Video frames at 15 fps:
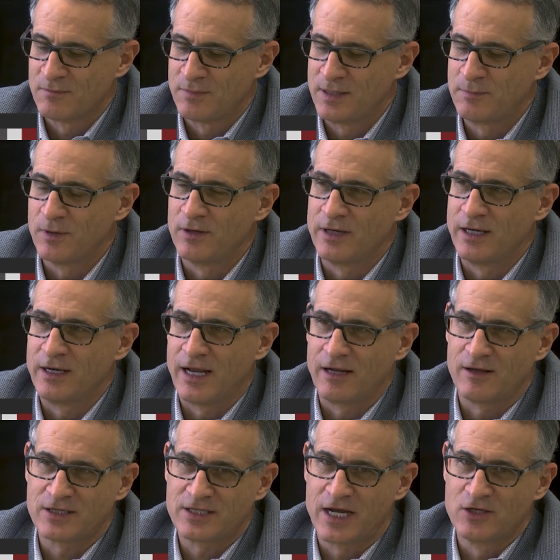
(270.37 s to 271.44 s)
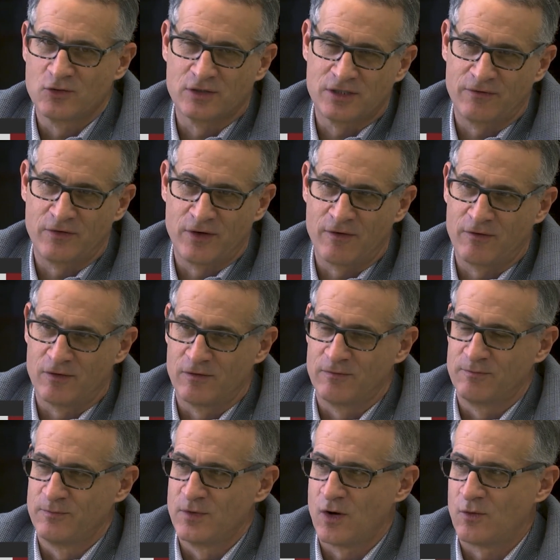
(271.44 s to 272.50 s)
People in Los Angeles, if you ever
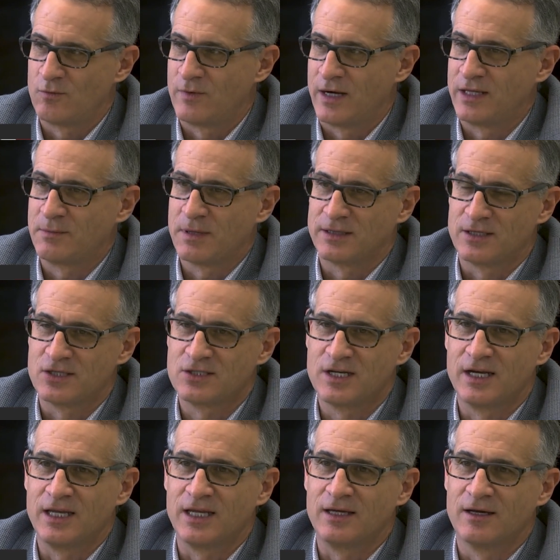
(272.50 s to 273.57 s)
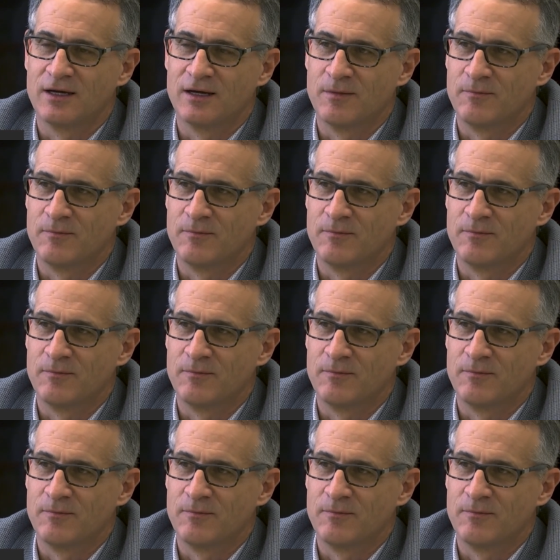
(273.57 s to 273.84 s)
know anything about the city,